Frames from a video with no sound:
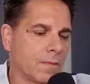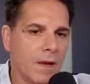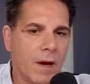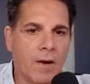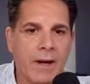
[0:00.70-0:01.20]

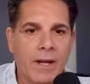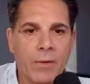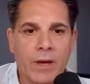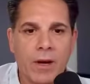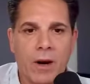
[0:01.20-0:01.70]
All right, here
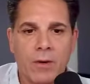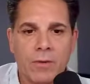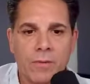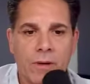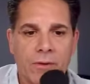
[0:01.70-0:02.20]
we
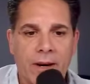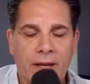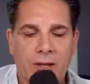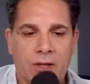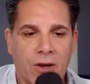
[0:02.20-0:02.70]
go. We're ready to
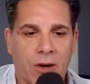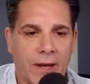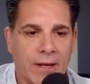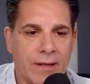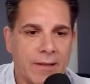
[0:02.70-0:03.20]
get
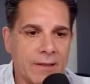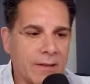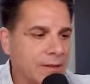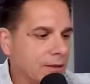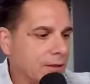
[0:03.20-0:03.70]
started.
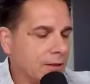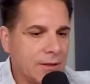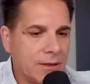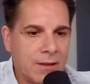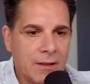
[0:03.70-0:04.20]

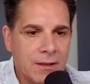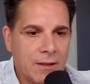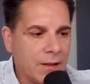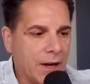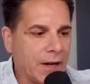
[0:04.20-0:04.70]

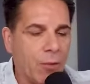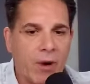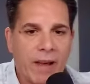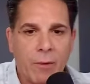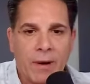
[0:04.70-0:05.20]
All right, good
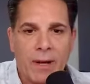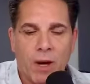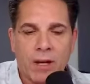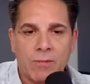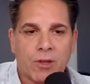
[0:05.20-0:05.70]
morning, everybody.
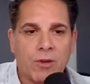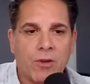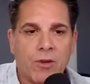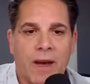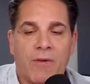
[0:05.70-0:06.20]
Welcome to
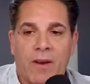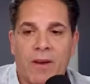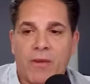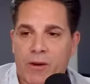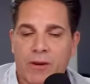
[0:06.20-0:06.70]
my
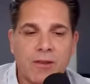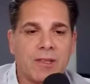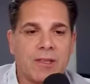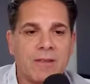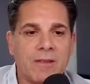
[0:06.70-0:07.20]

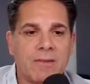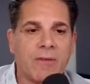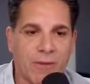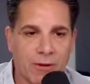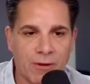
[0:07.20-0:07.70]

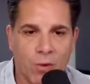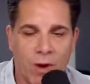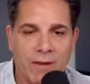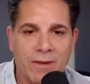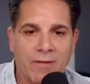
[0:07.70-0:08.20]
first
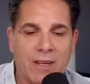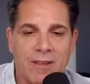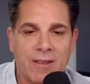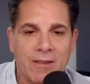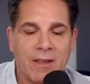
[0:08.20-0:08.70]
one. I've done a
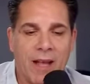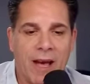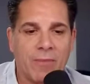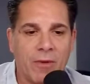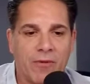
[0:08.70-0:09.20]

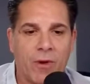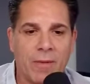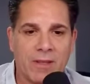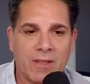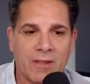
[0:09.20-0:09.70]
live before, but
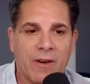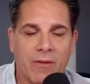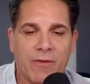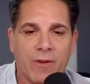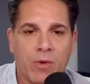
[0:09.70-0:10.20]
this is the very
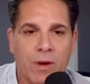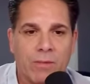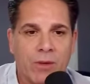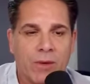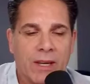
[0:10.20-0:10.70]
first one I'm
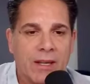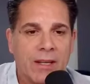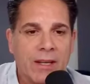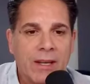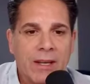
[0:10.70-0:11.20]
doing in
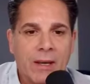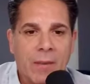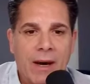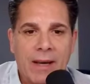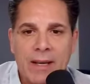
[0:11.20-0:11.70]

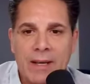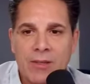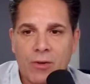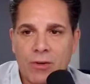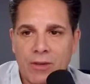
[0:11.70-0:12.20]
my
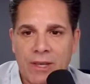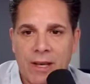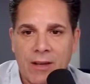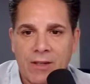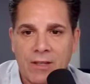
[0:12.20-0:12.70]
solo
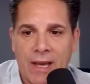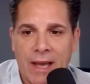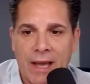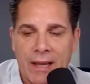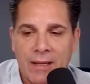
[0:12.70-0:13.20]
sales
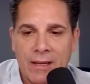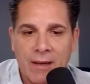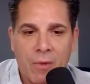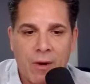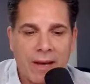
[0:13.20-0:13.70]
and
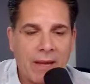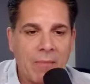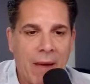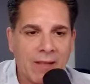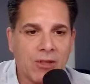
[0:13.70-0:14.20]
marketing
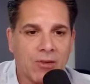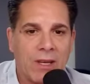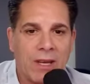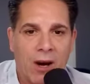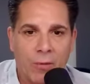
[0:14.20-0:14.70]

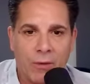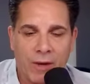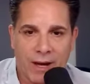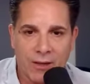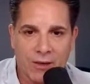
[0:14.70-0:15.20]
mastery. I hope you
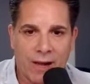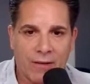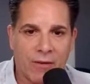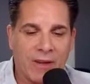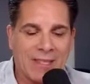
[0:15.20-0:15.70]
guys are having a
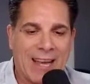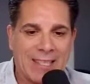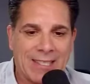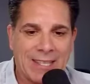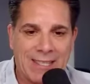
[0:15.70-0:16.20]

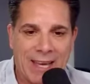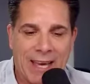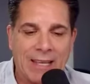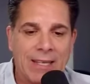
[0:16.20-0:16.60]
fantastic day.